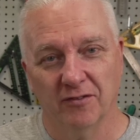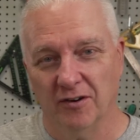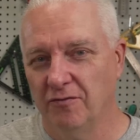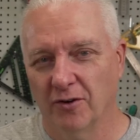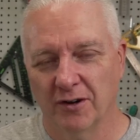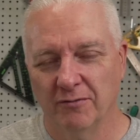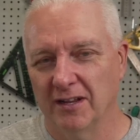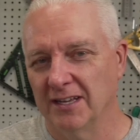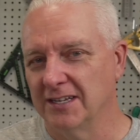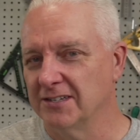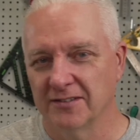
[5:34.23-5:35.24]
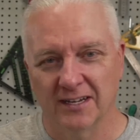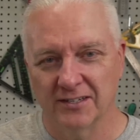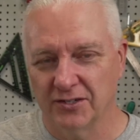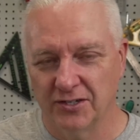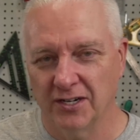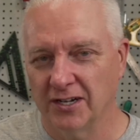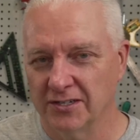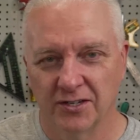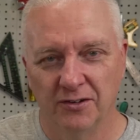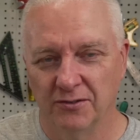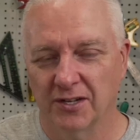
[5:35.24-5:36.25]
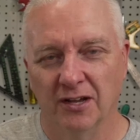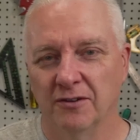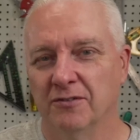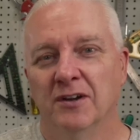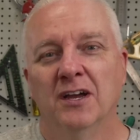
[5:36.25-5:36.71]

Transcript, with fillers: a 40 watt laser, that's just too slow.